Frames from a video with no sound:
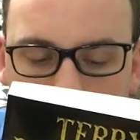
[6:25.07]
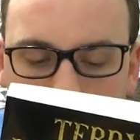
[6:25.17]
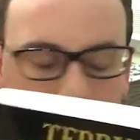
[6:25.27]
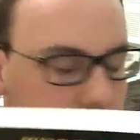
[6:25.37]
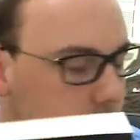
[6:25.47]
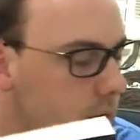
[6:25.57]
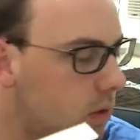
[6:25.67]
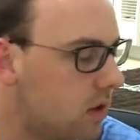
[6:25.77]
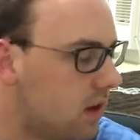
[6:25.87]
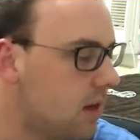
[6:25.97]
I think
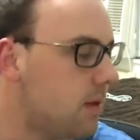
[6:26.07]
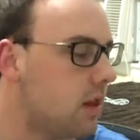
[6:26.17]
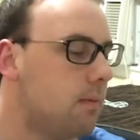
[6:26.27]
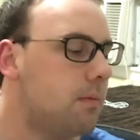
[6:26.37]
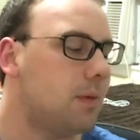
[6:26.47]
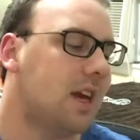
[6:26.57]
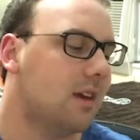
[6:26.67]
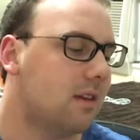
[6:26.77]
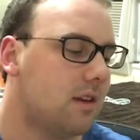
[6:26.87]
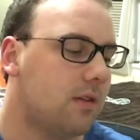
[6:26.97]
what's going to be the
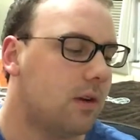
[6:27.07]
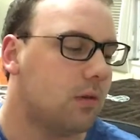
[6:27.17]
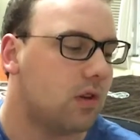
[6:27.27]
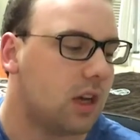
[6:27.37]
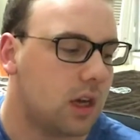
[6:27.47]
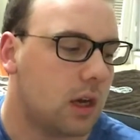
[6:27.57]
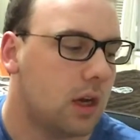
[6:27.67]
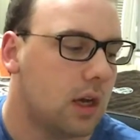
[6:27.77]
biggest difficulty